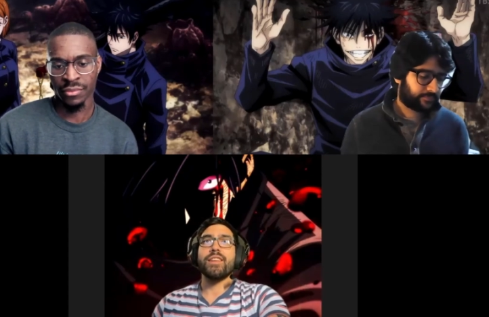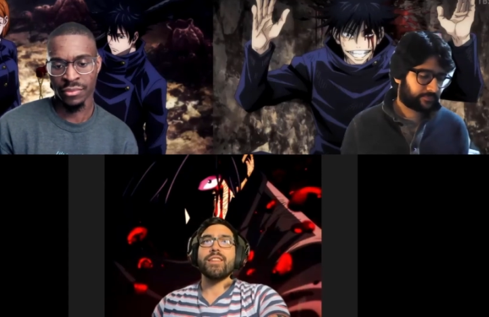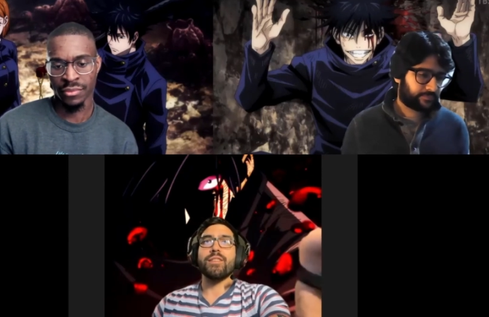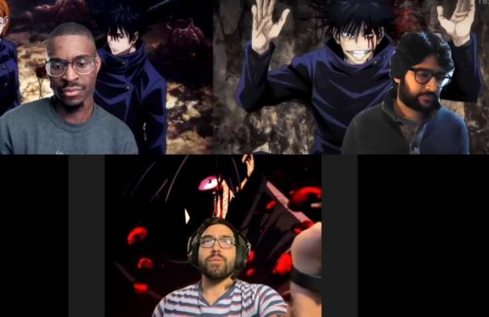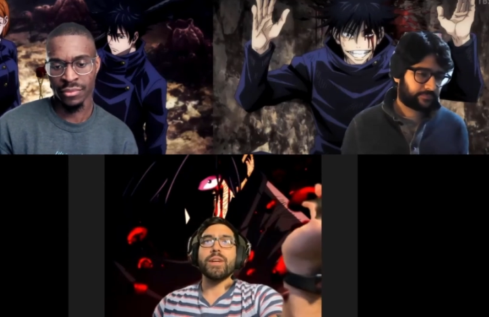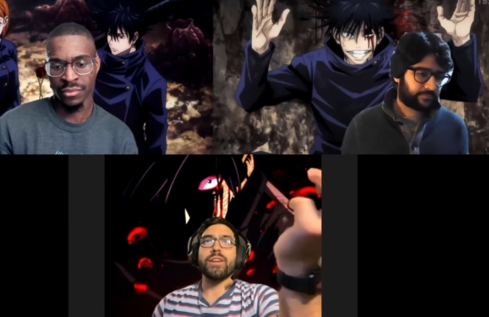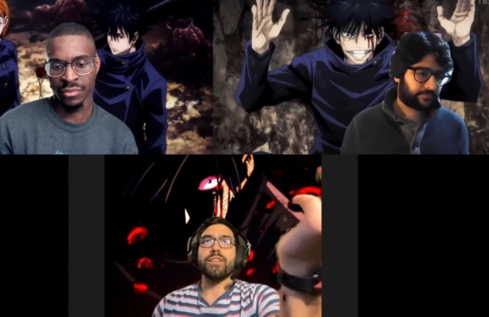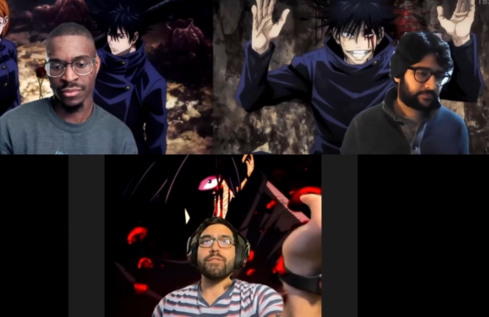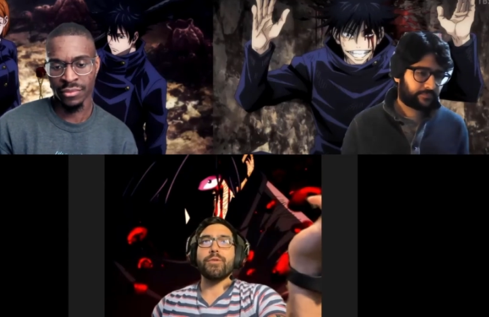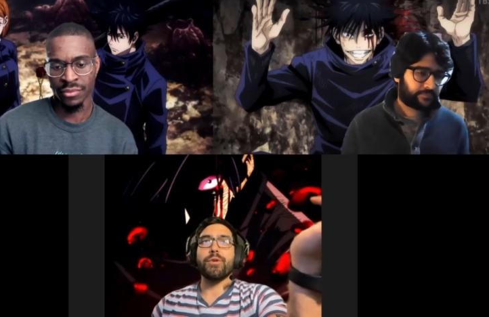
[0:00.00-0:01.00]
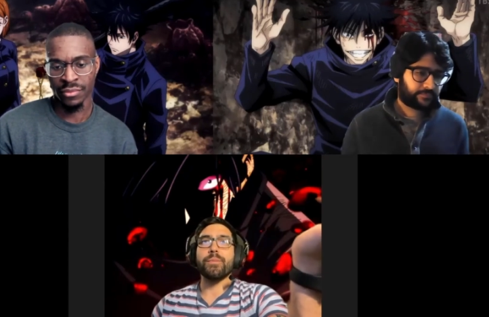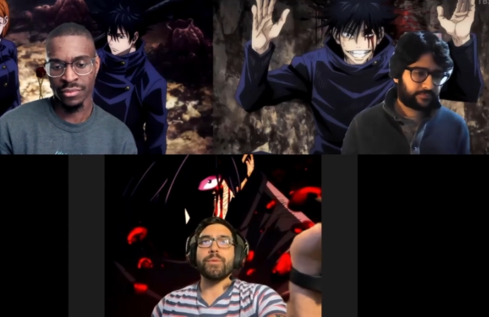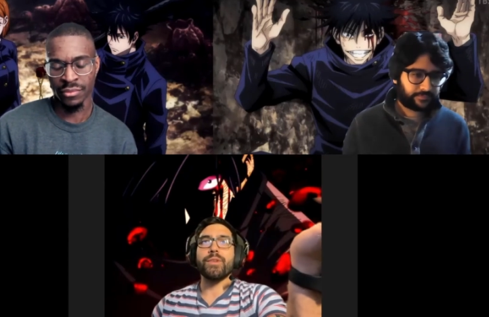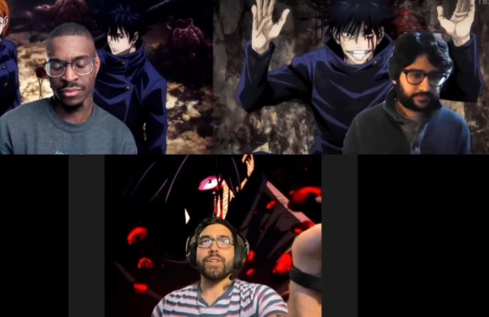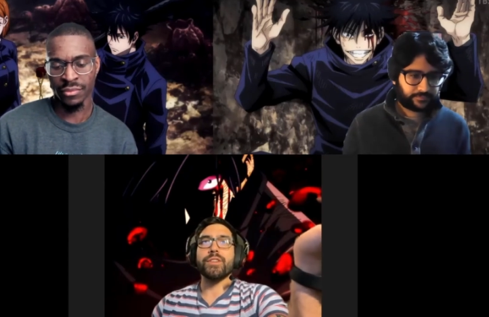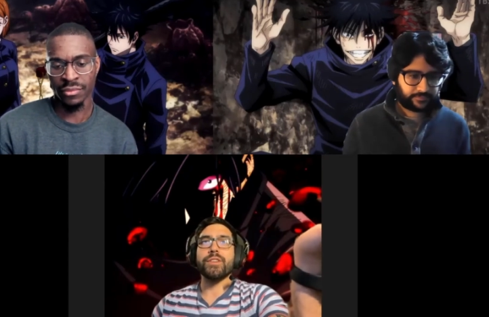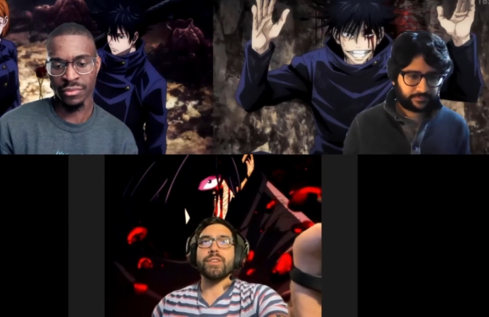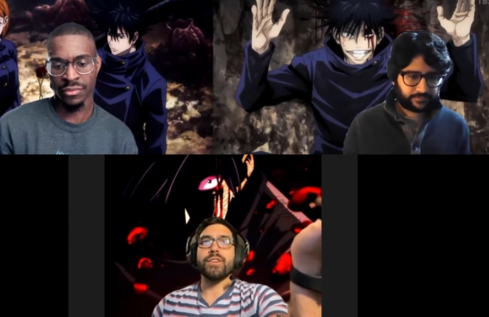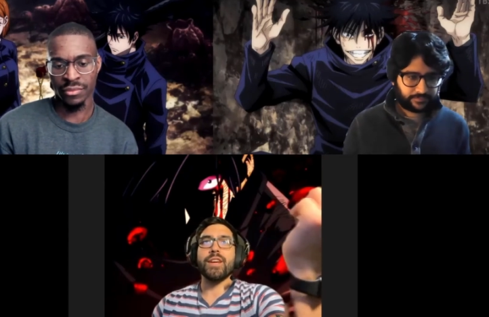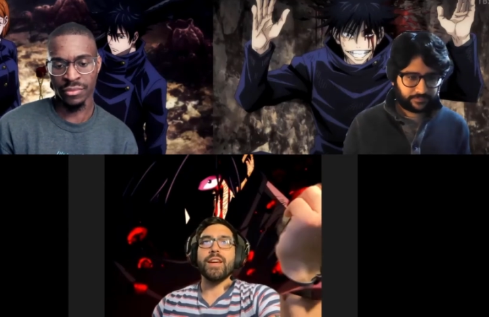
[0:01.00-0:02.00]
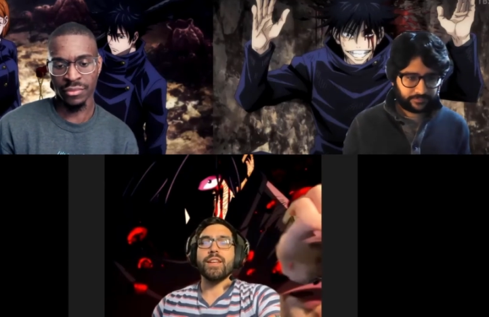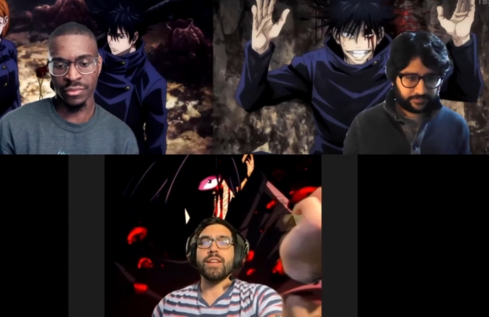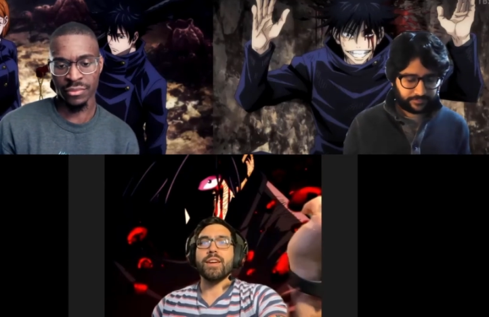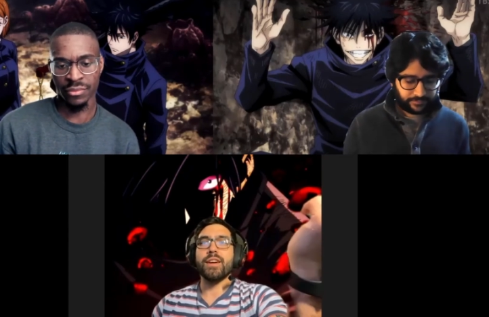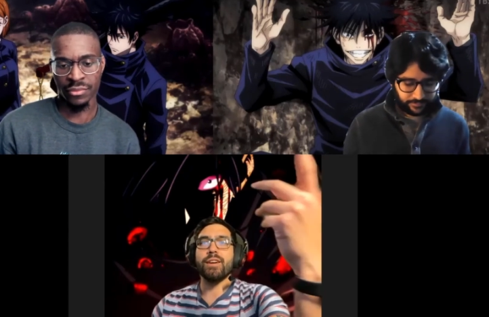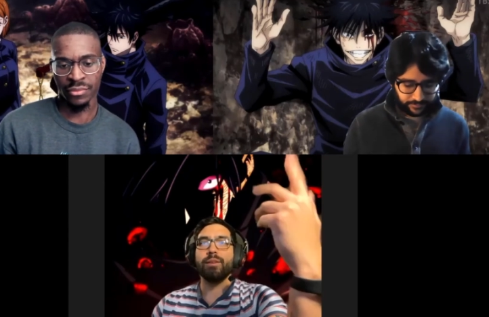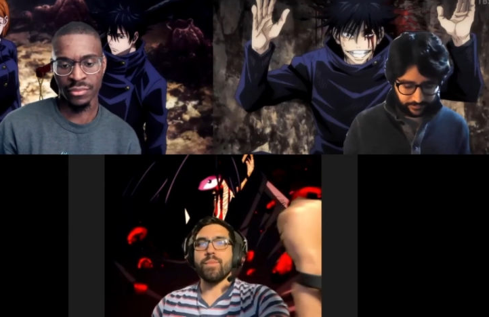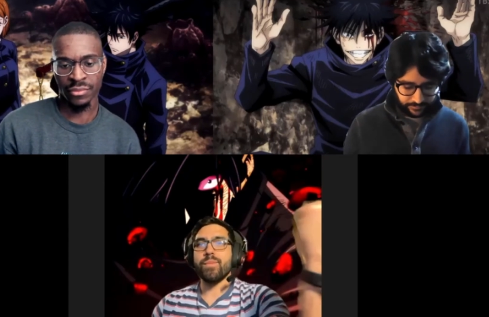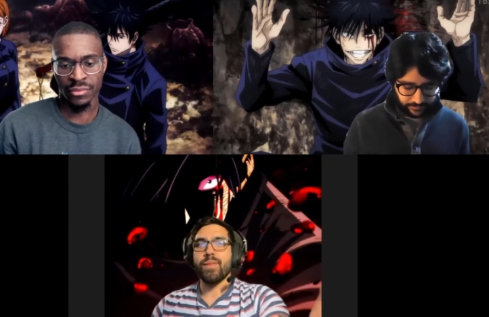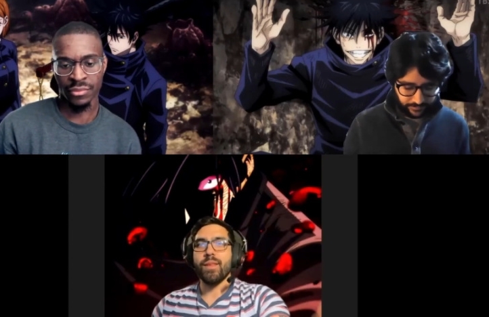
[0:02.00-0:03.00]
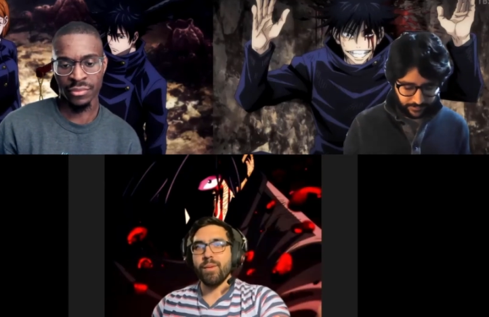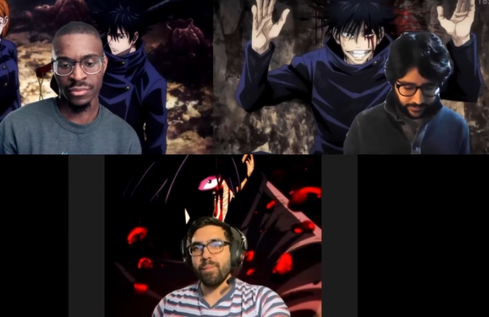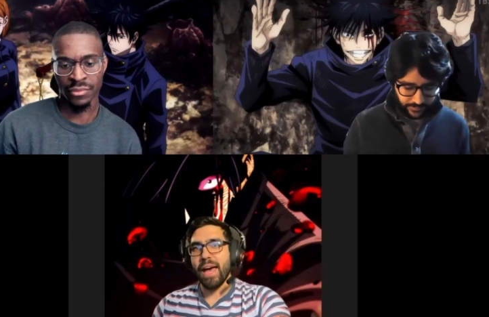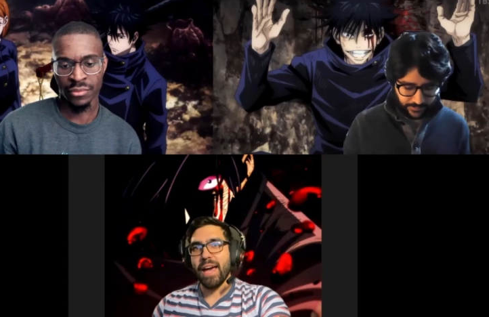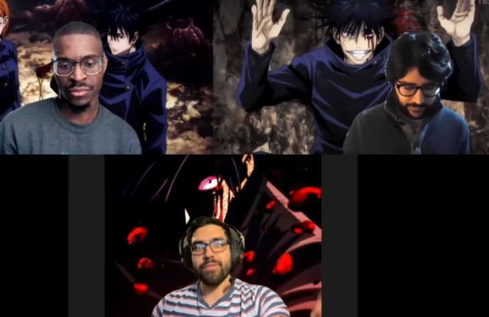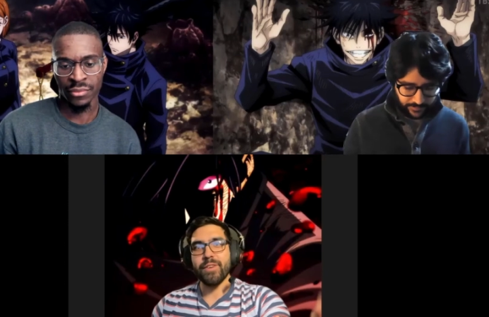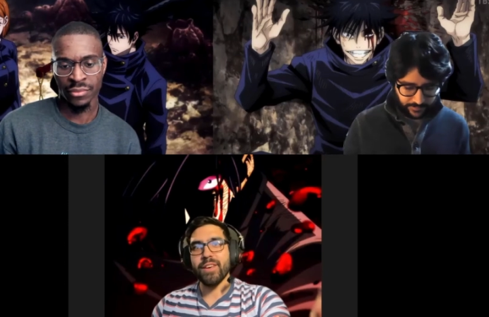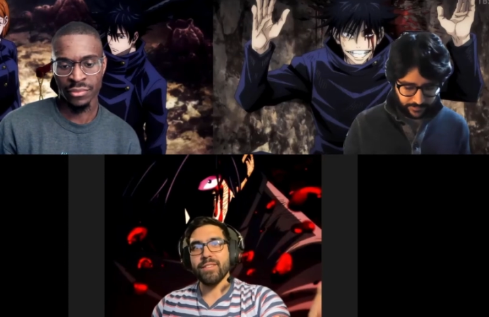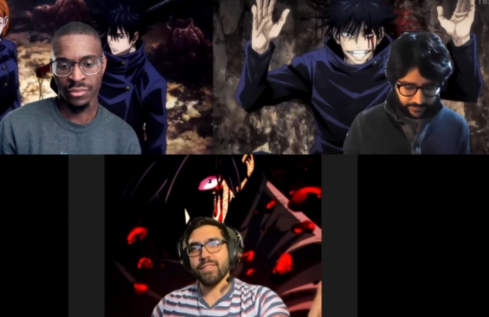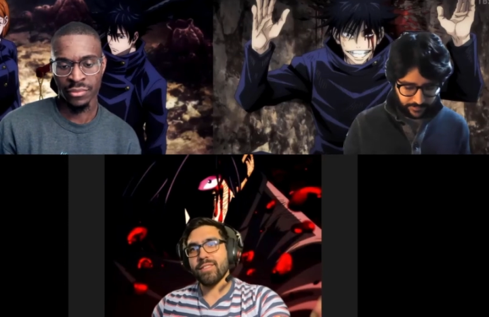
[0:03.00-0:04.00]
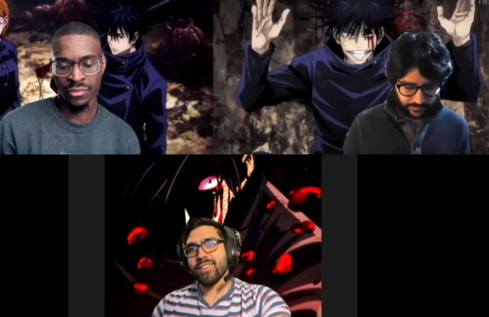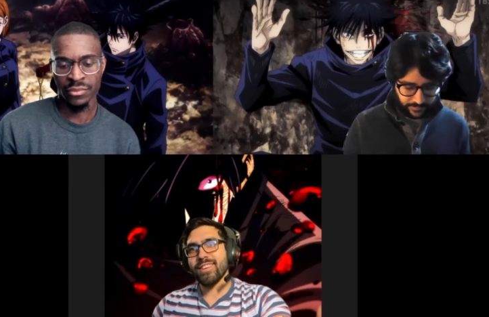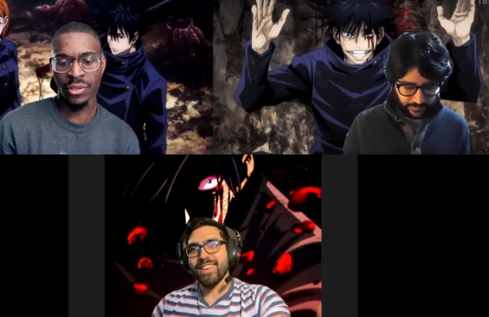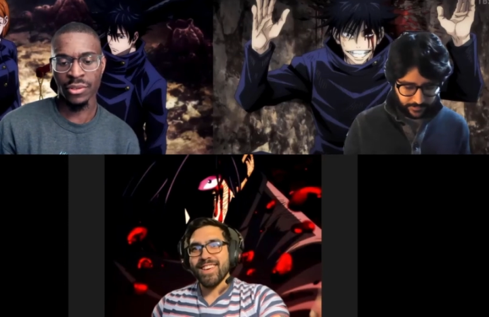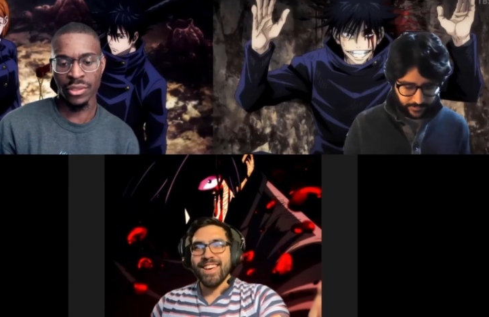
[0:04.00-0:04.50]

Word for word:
Speaker 1: The weird deformed creature mm. and uh Backface. Okay.